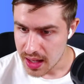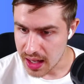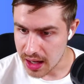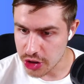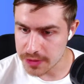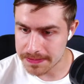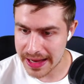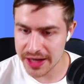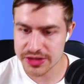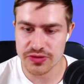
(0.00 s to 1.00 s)
Are you
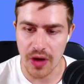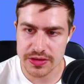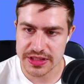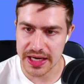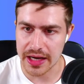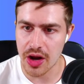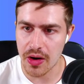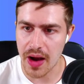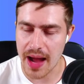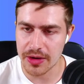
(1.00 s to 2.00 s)
planning to roll today?
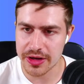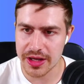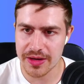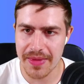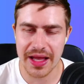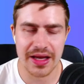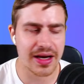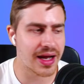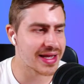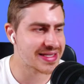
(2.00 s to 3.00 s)
No, I'm looking to make...
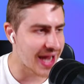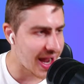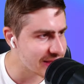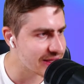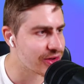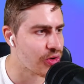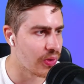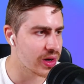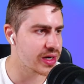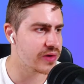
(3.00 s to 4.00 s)
It's either
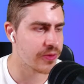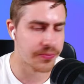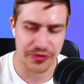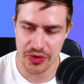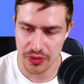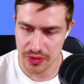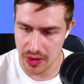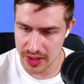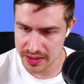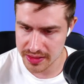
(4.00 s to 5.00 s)
Gordon in for Bruno or
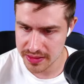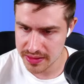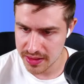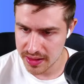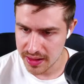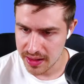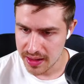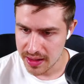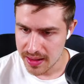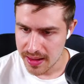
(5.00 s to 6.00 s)
rolling.
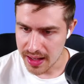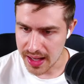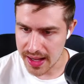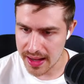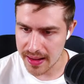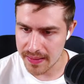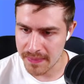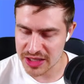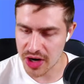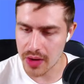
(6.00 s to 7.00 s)

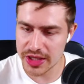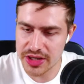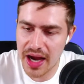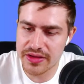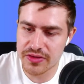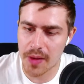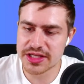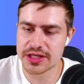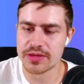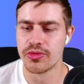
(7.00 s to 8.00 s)
Mazraoui to either
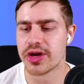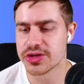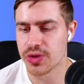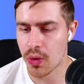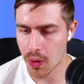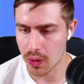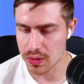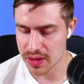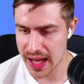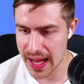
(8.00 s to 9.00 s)
Robinson, Munoz or
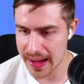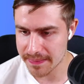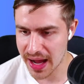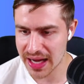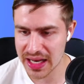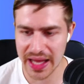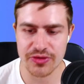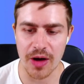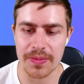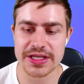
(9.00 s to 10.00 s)
Hall. I
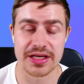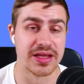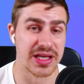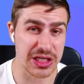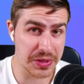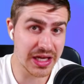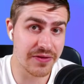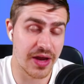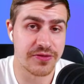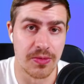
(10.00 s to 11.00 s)
like Robinson this week
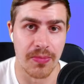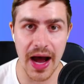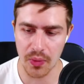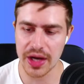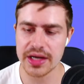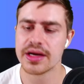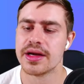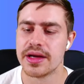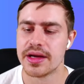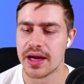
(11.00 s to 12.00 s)
if you have to buy one.
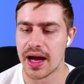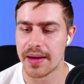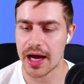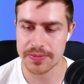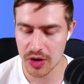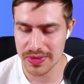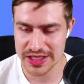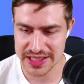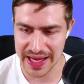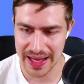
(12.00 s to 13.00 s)
I'd probably
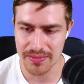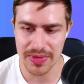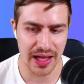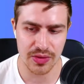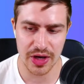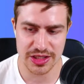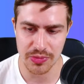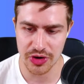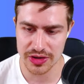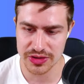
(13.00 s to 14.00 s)
say him, but otherwise
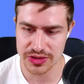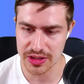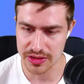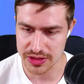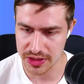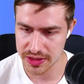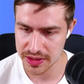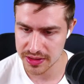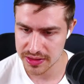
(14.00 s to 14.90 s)
Munoz also looks good.